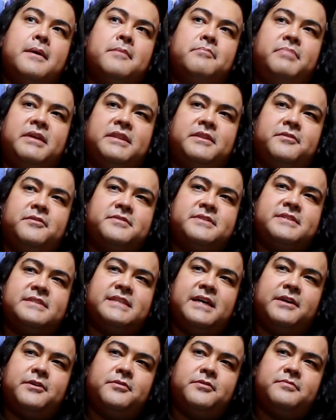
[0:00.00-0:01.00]
But those
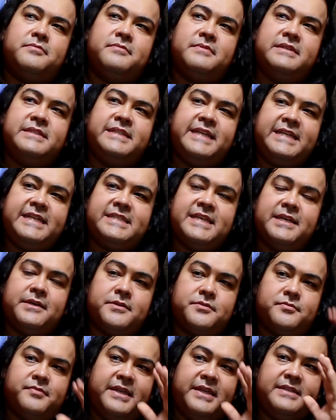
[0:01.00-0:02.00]
subtle
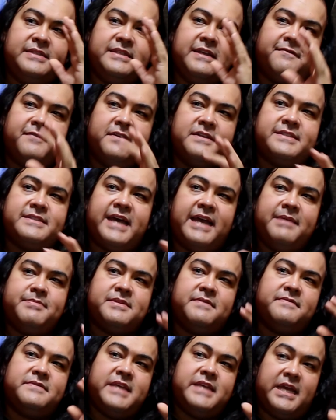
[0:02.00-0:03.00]
details with different
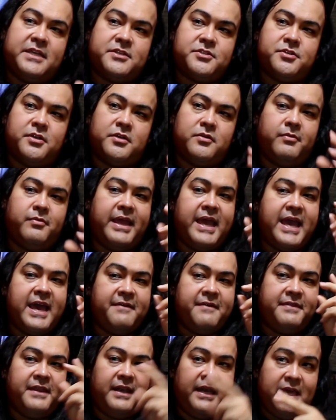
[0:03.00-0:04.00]
types of texture, we
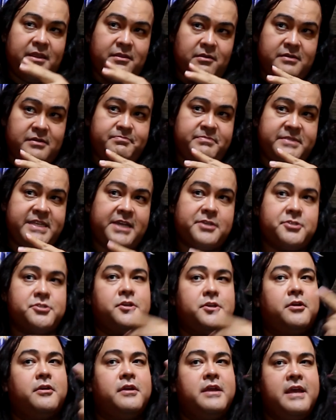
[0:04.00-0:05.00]
have the leather
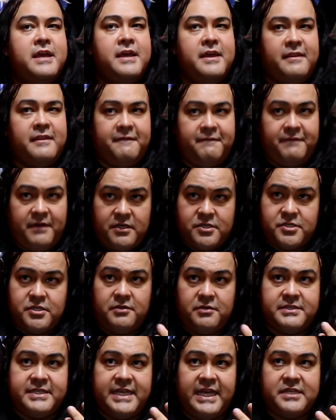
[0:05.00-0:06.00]
texture, the
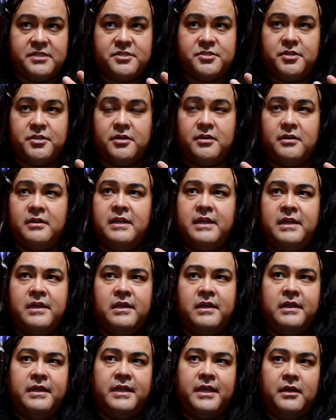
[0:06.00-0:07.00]
functional texture,
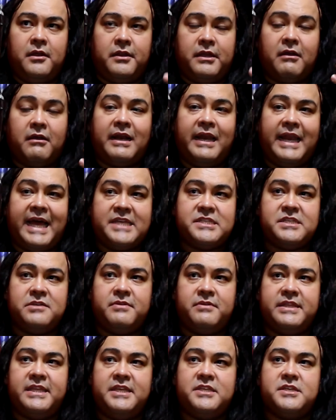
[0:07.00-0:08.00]
you know, they're clashing
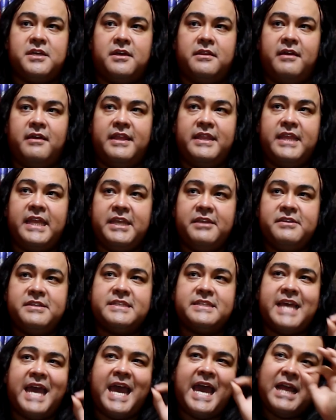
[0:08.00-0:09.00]
with each other, and then you
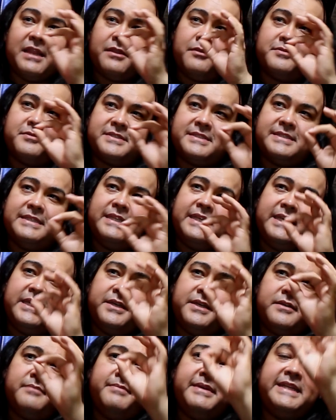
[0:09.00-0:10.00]
just add those
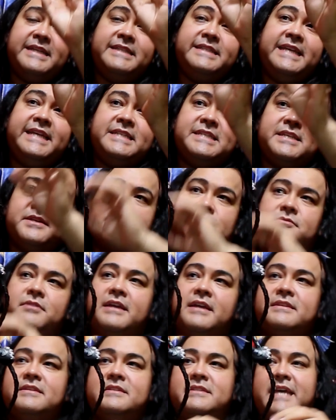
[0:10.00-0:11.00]
little bit of details
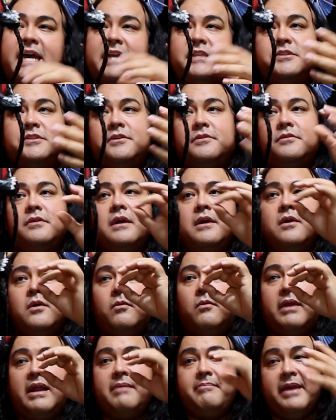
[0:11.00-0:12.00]
throughout the statue.
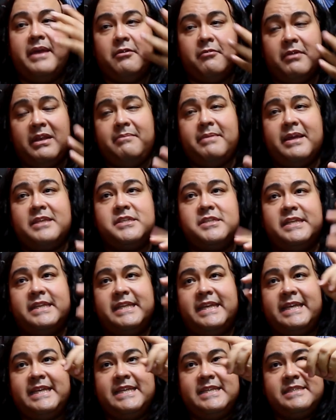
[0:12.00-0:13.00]
What I really
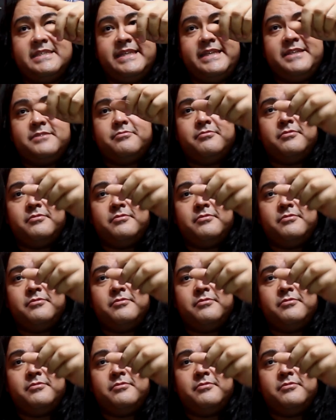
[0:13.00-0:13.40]
mentioned is these